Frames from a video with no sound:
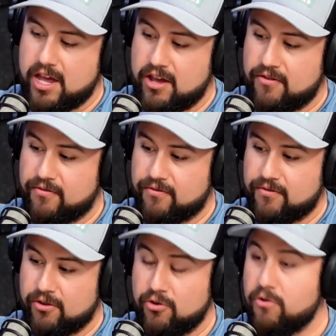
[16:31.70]
If
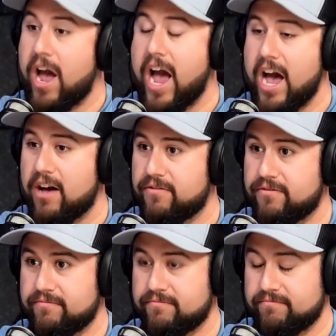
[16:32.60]
you
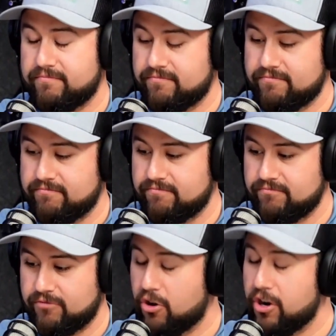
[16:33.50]
have
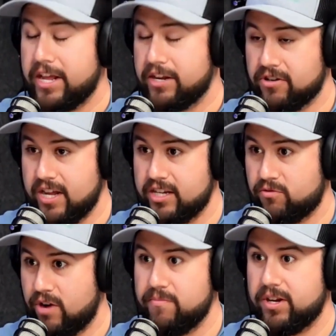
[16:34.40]
30 days or
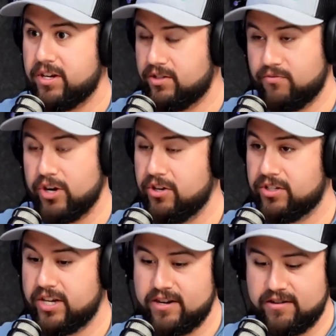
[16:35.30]
less, right? Because of what you
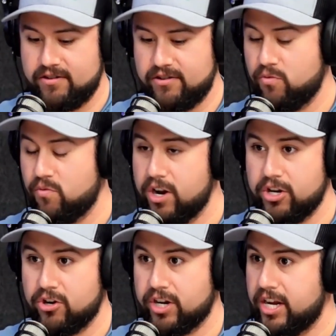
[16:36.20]
said, you
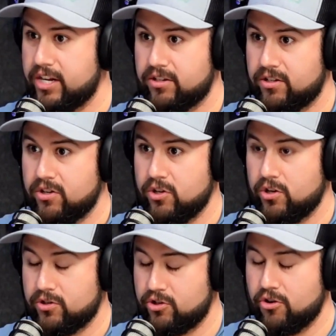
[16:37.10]
want your kids
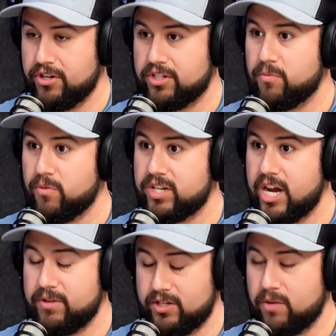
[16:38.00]
because during the
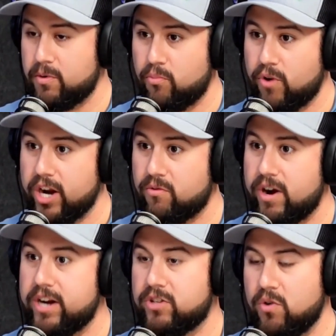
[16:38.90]
summertime is the summer break,
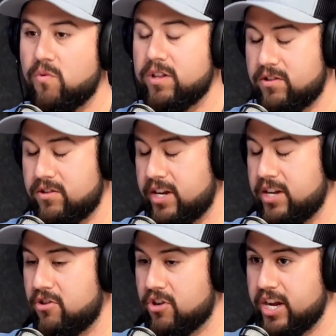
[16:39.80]
right? So you mm-hmm. want this
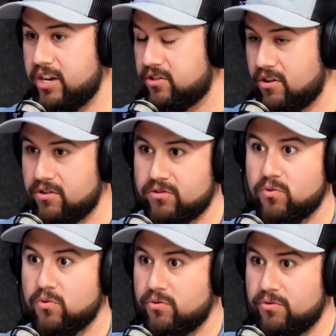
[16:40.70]
your kid to start
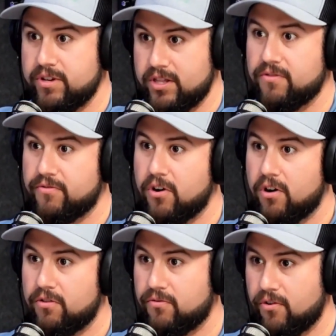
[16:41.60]
school in the
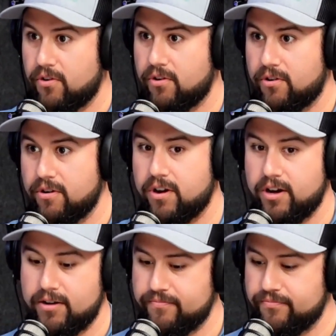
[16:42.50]
fall for
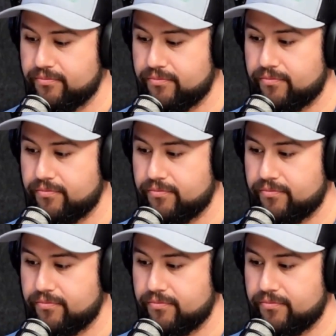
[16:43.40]
um